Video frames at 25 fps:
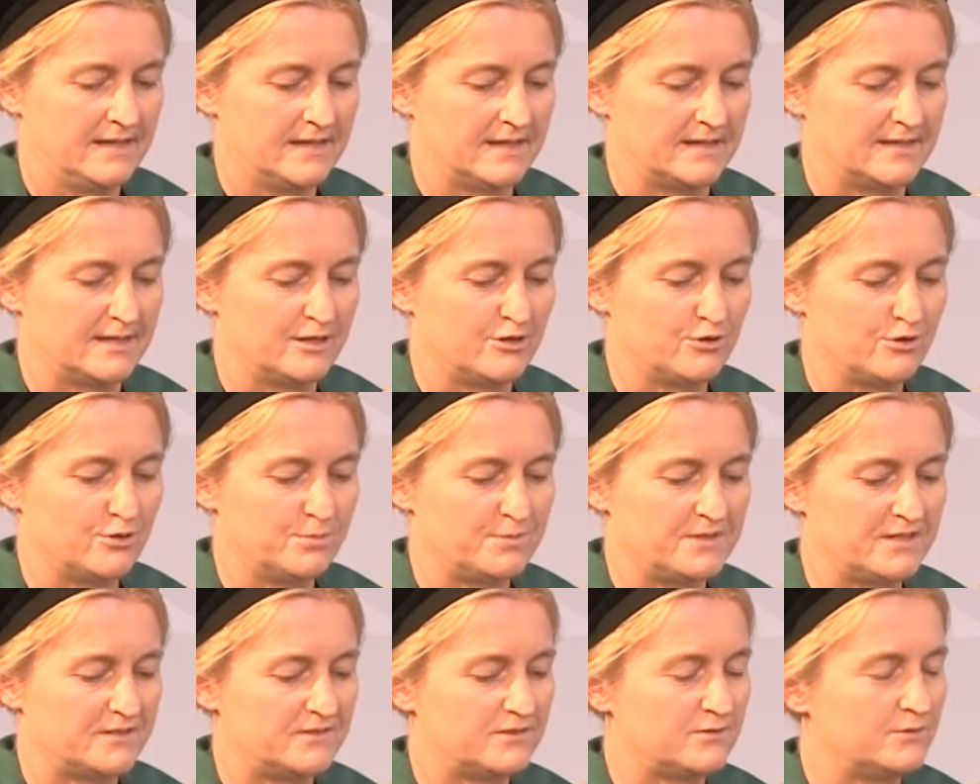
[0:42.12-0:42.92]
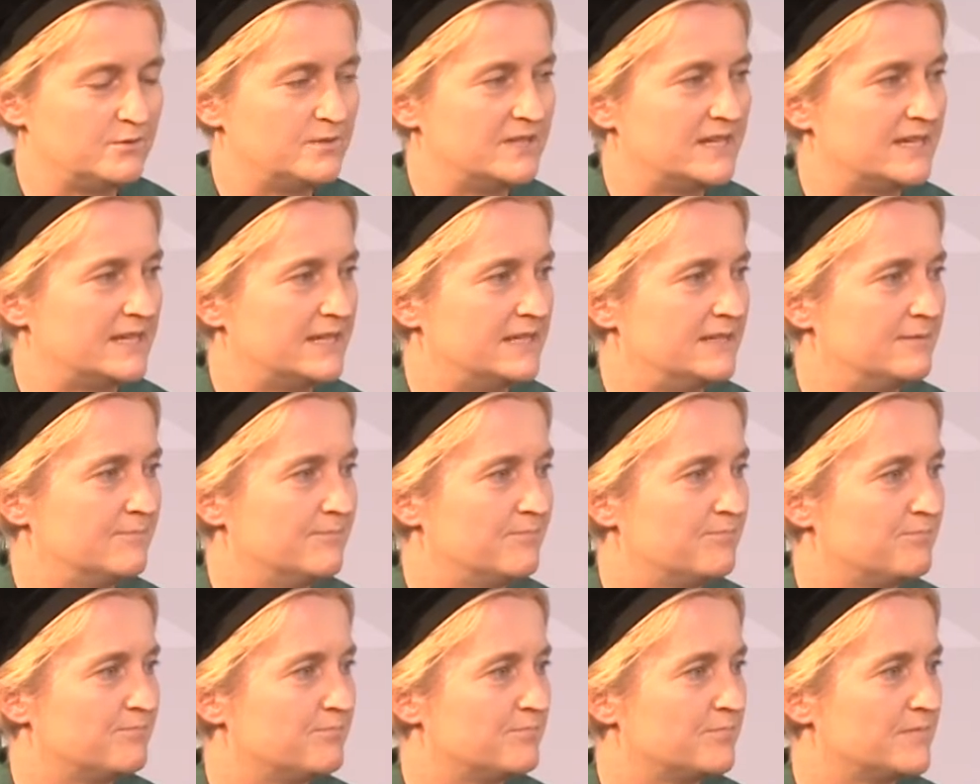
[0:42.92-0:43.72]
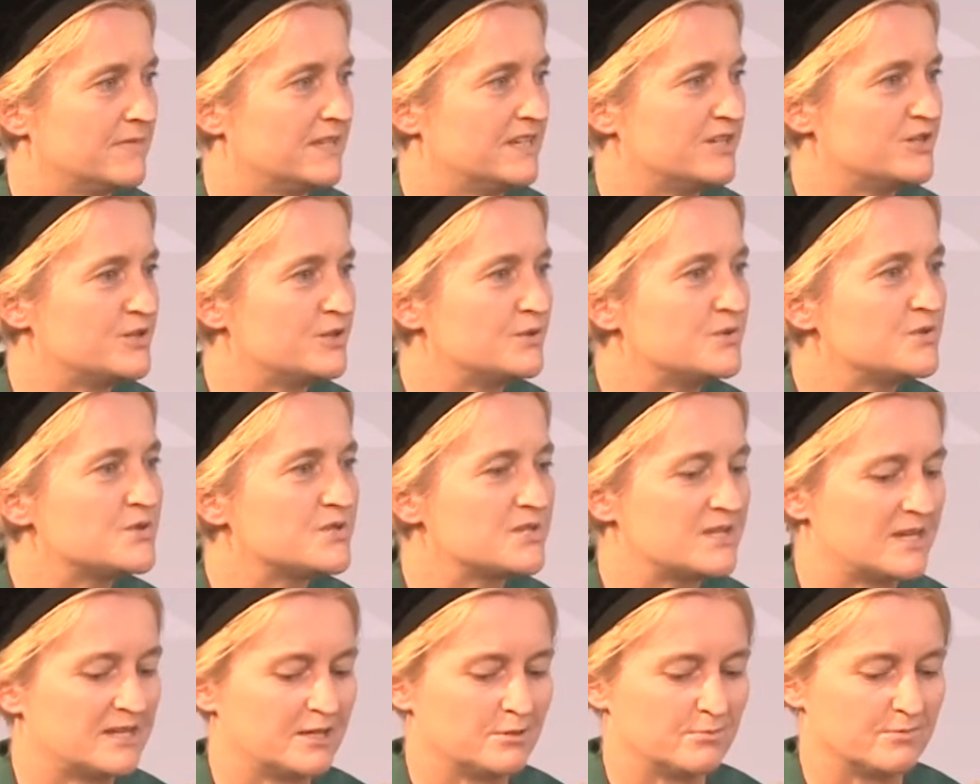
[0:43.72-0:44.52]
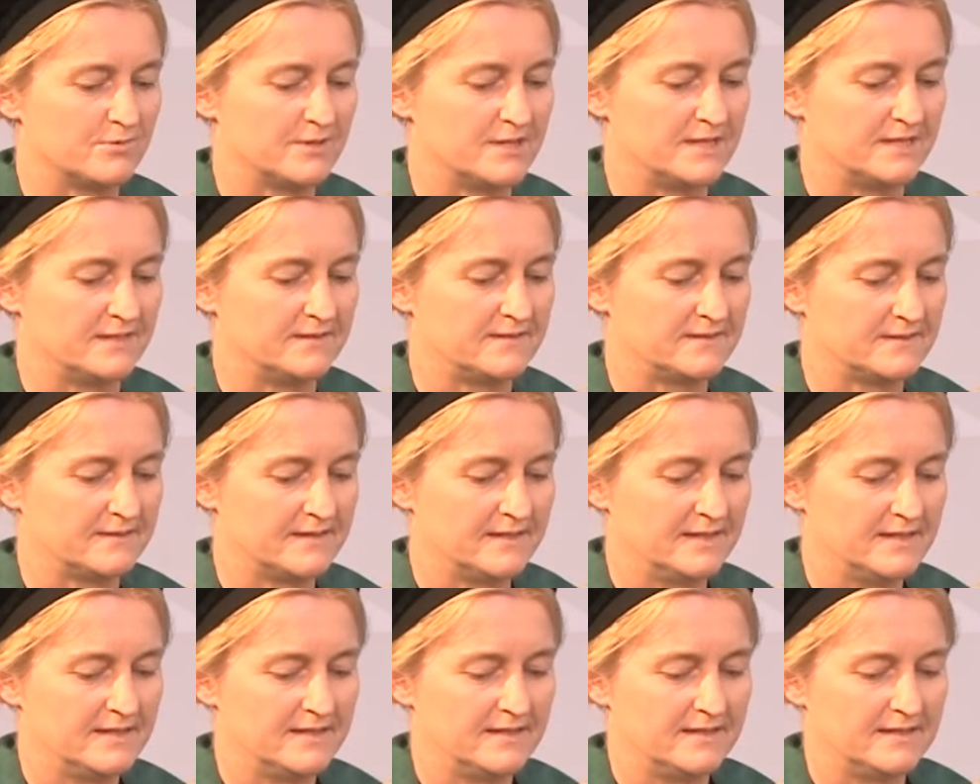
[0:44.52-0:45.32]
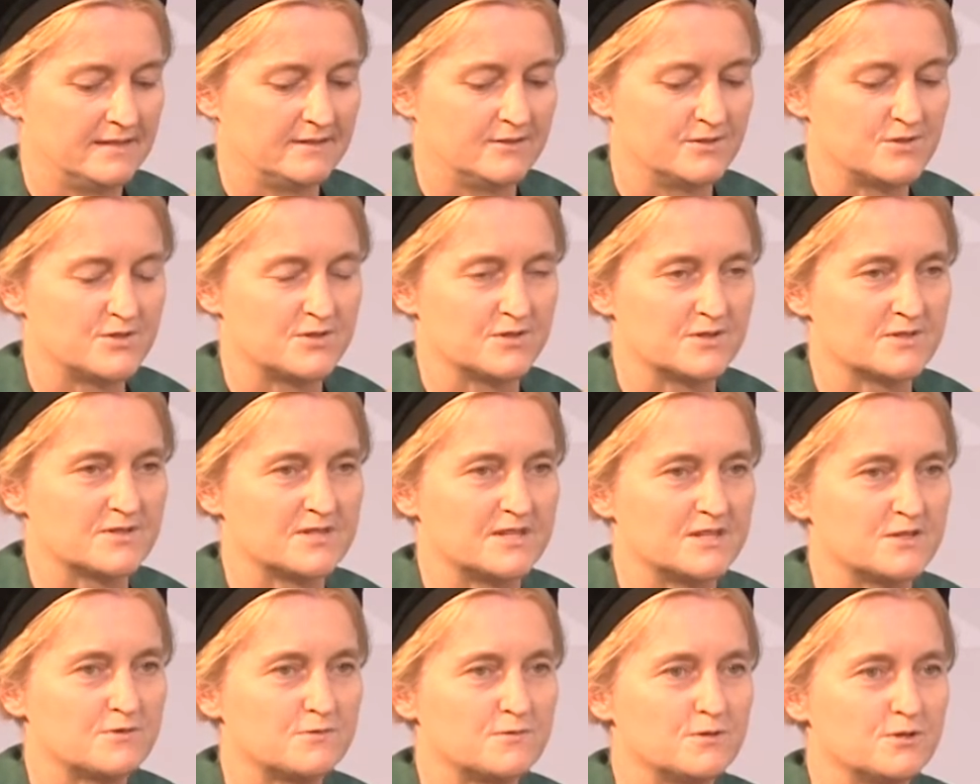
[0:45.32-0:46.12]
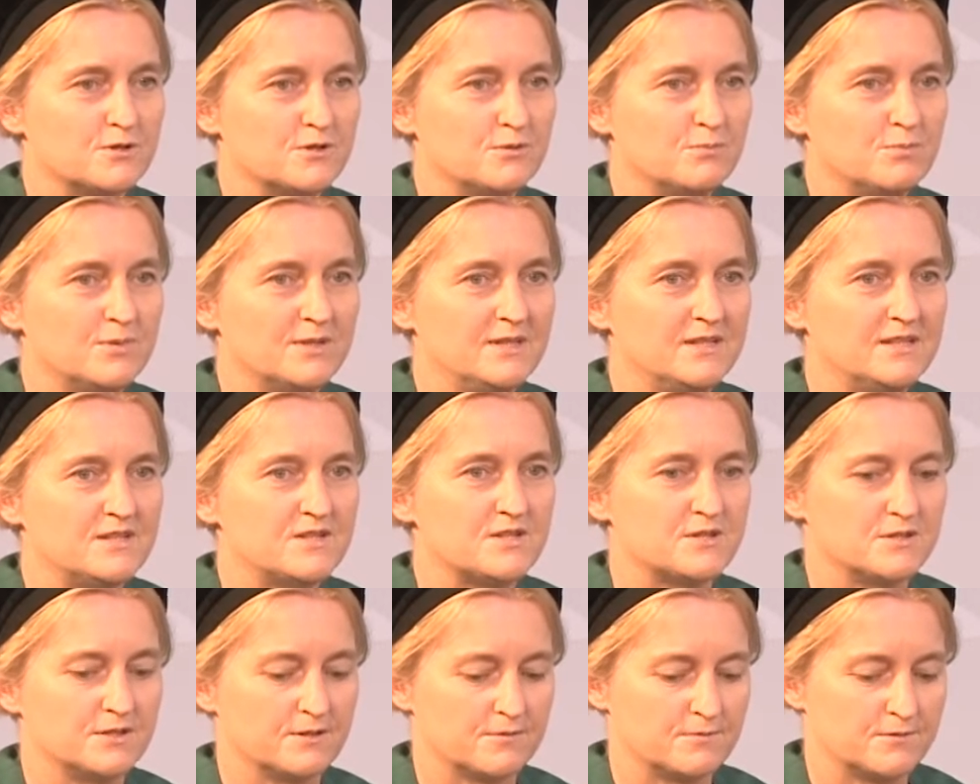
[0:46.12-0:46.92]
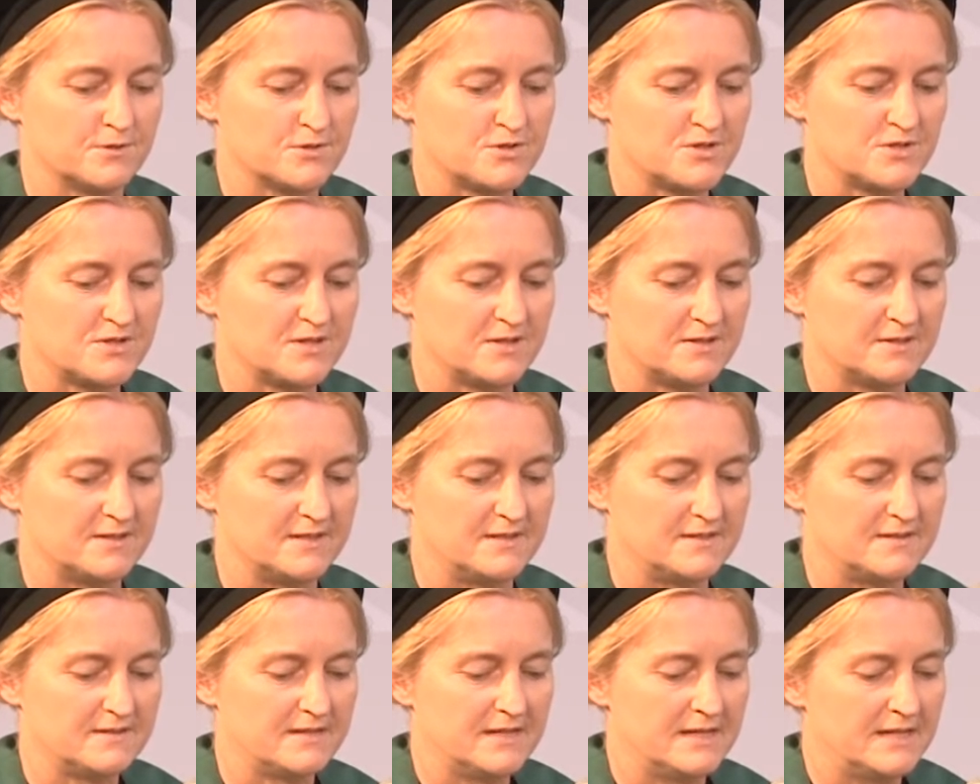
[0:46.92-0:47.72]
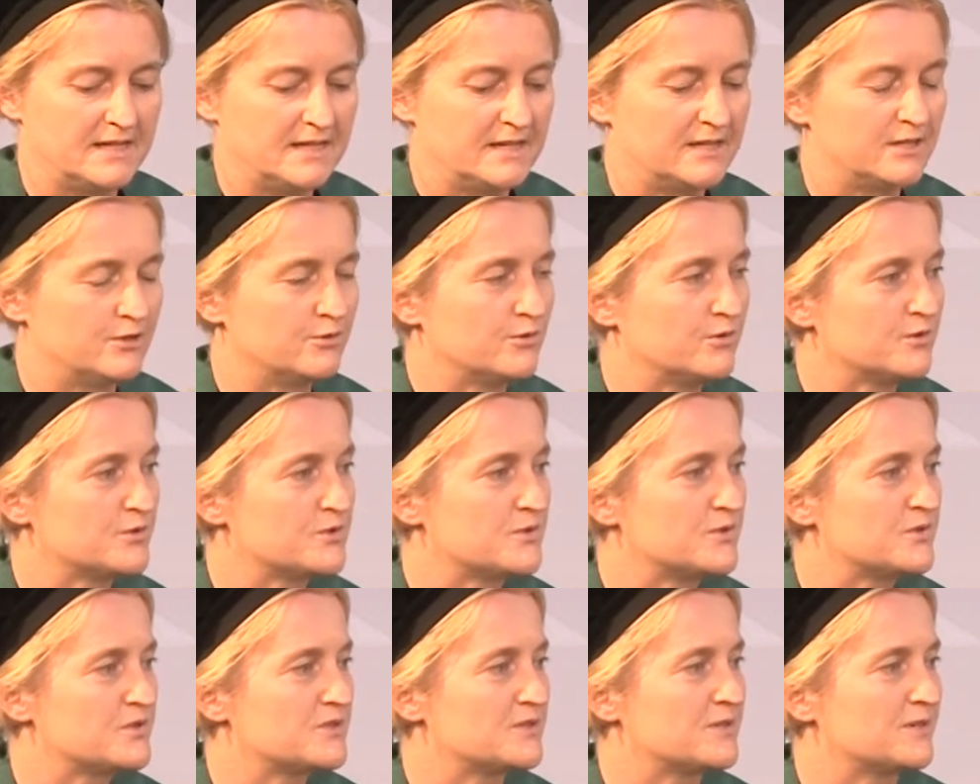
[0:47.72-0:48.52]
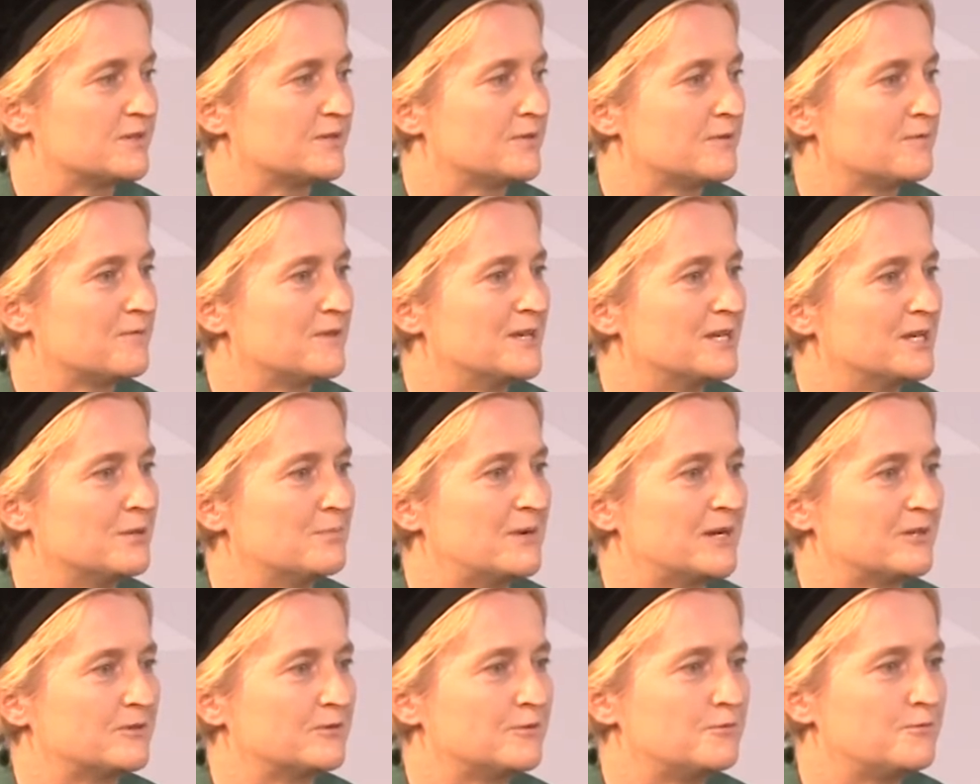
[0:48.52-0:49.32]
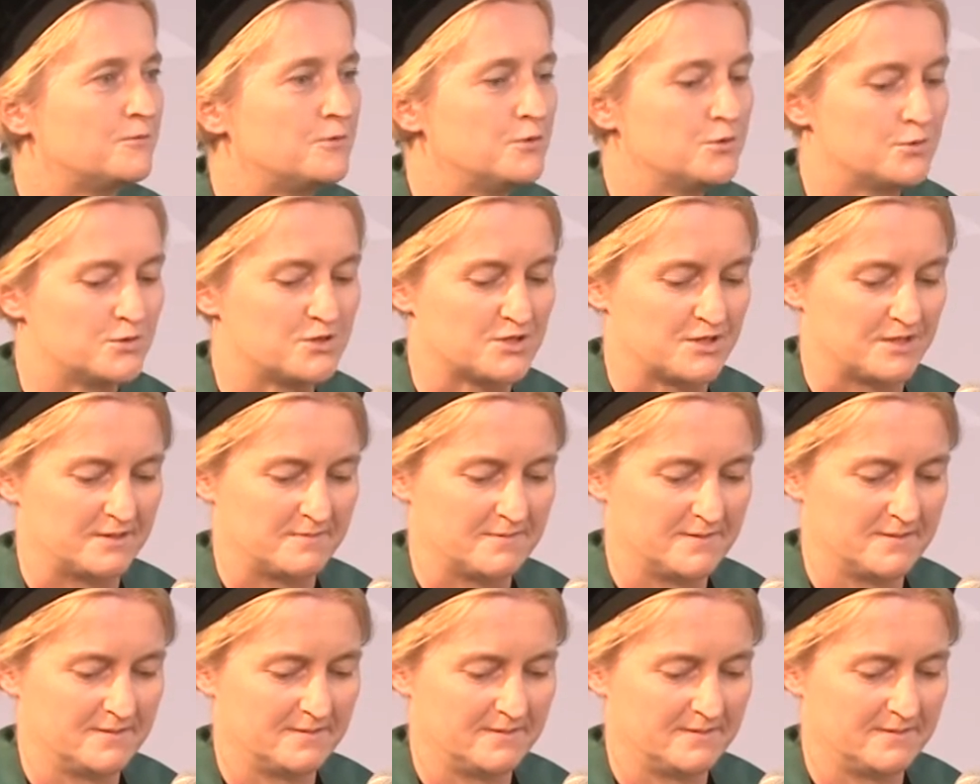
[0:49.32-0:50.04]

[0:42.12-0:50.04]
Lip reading: And I hope that today, as you celebrate the successful completion of your studies, you also start to think about the future,